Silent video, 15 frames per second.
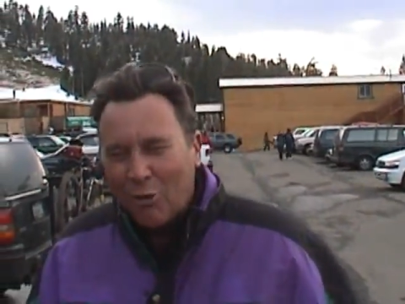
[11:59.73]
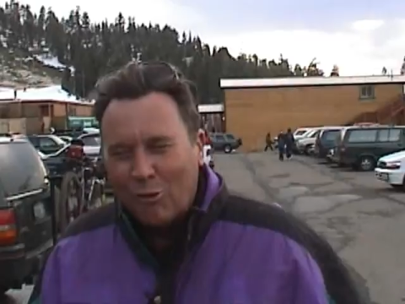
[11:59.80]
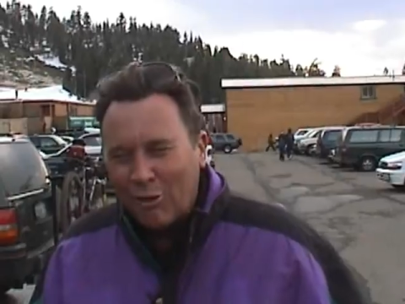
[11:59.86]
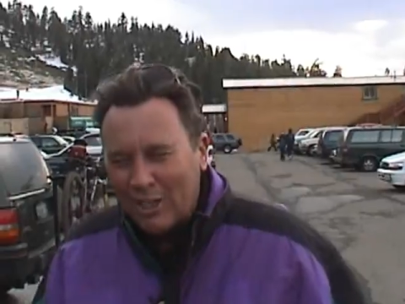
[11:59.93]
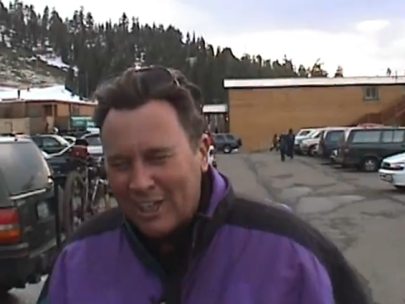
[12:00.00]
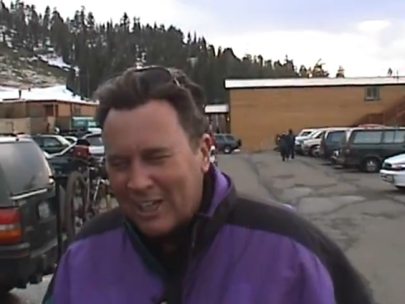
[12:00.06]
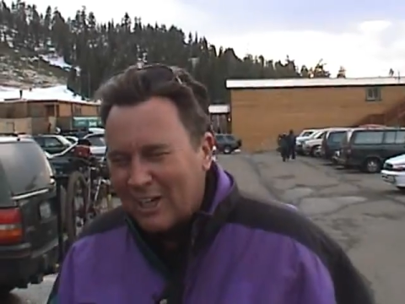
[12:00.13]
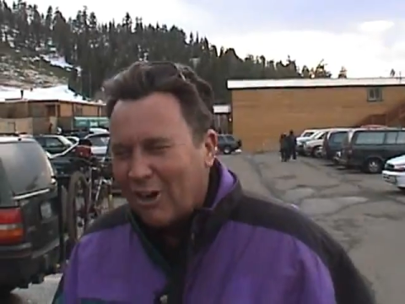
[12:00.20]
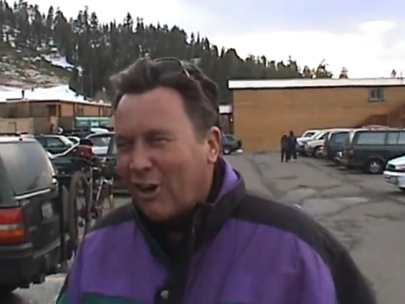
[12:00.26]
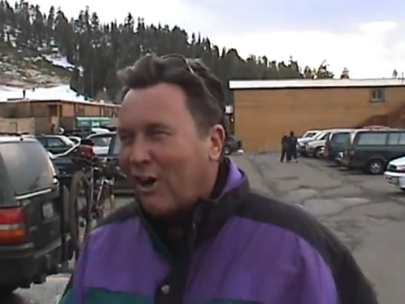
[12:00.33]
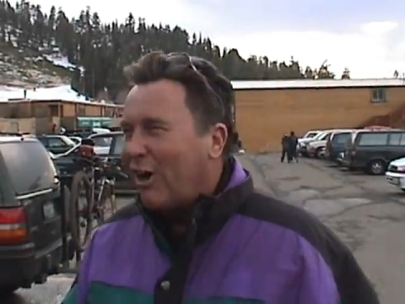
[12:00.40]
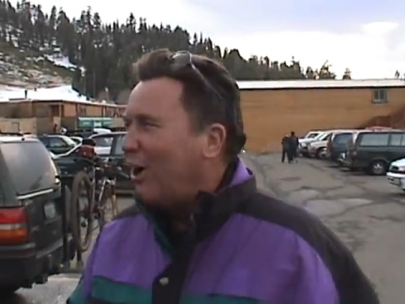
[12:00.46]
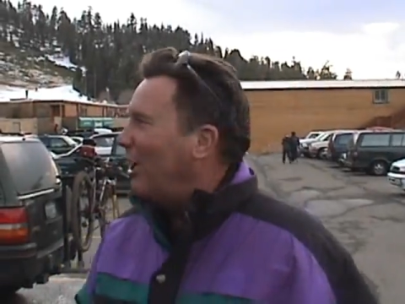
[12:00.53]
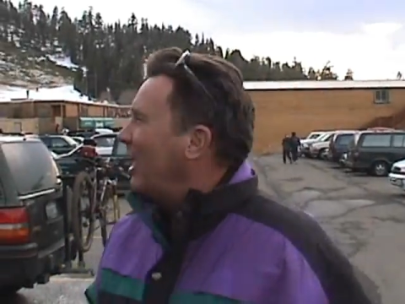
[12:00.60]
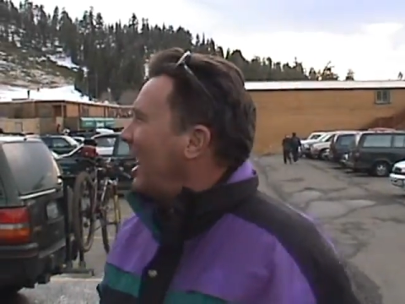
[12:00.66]
We
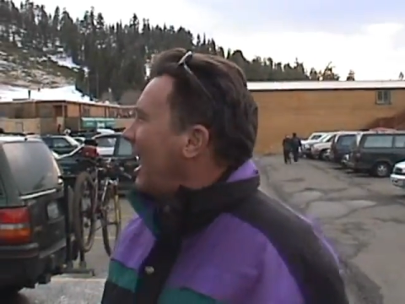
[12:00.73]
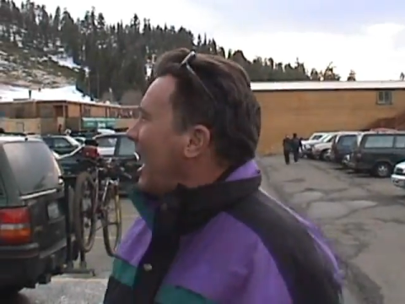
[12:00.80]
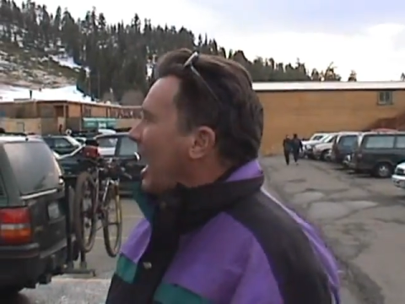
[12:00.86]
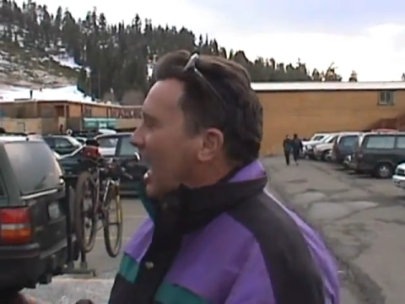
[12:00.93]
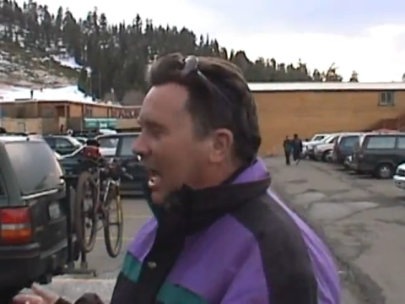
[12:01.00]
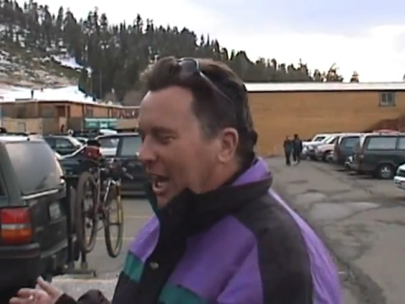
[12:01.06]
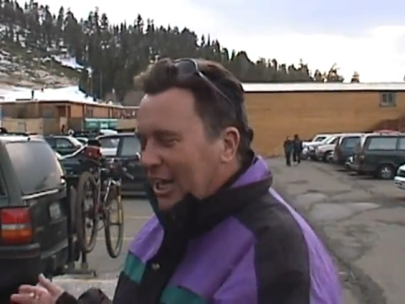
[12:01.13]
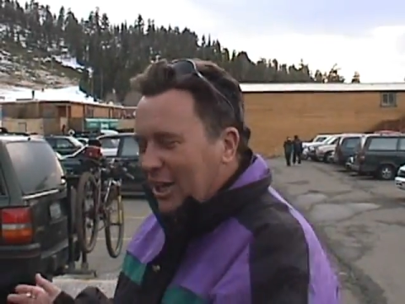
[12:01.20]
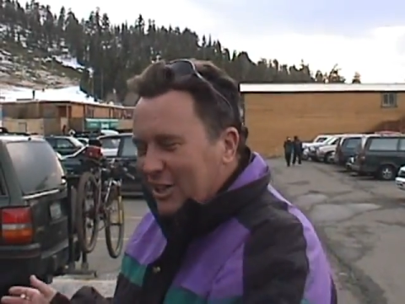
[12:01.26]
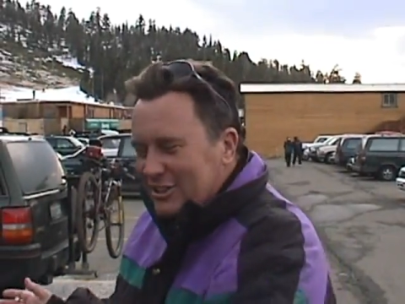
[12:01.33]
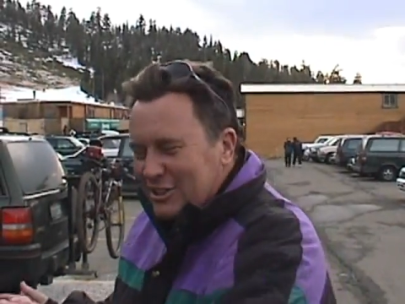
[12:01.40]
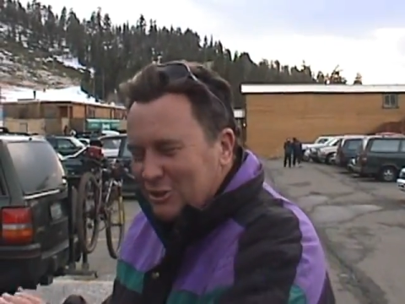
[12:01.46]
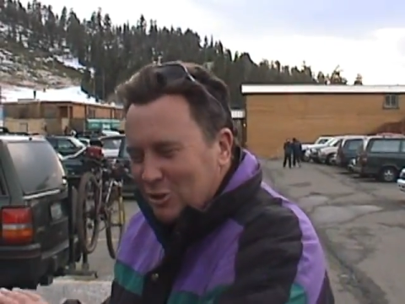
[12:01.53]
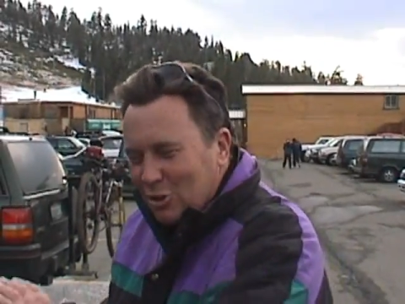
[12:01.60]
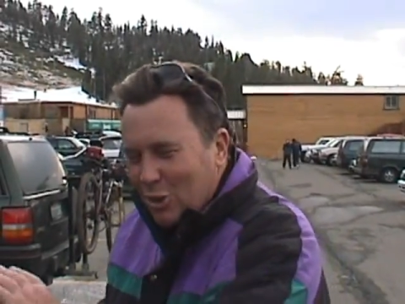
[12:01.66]
are, and a
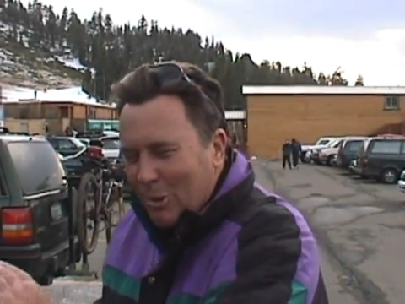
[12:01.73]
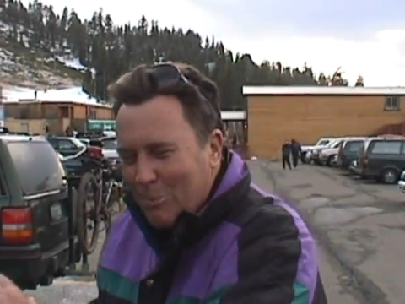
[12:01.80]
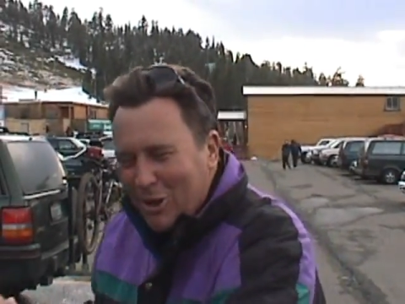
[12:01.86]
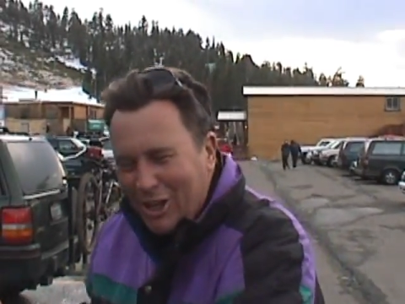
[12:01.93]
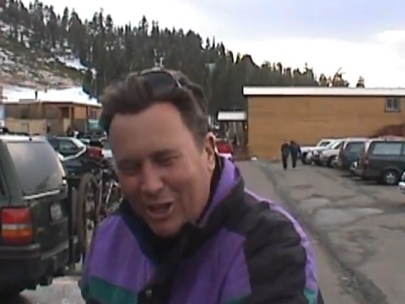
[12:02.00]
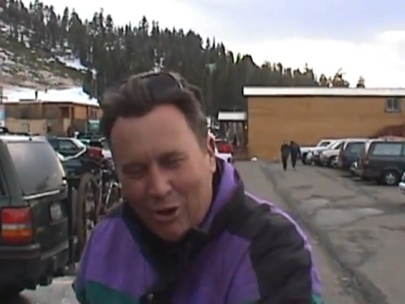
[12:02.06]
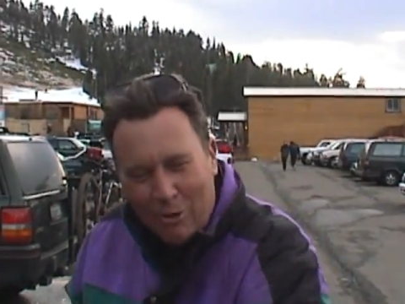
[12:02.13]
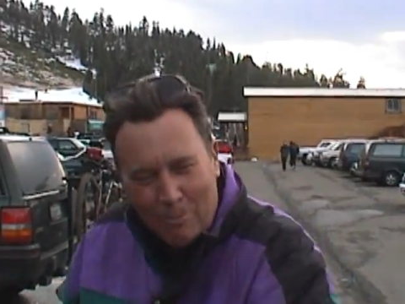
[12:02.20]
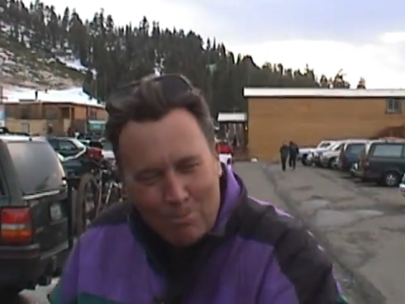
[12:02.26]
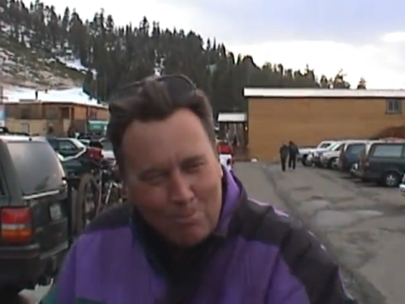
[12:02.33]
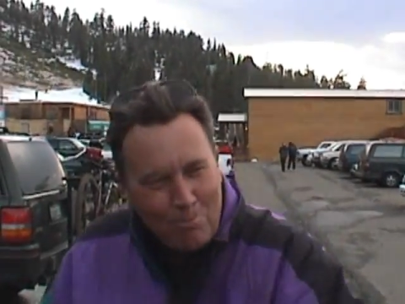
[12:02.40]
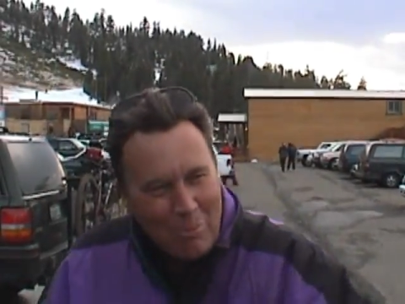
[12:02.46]
snowboard go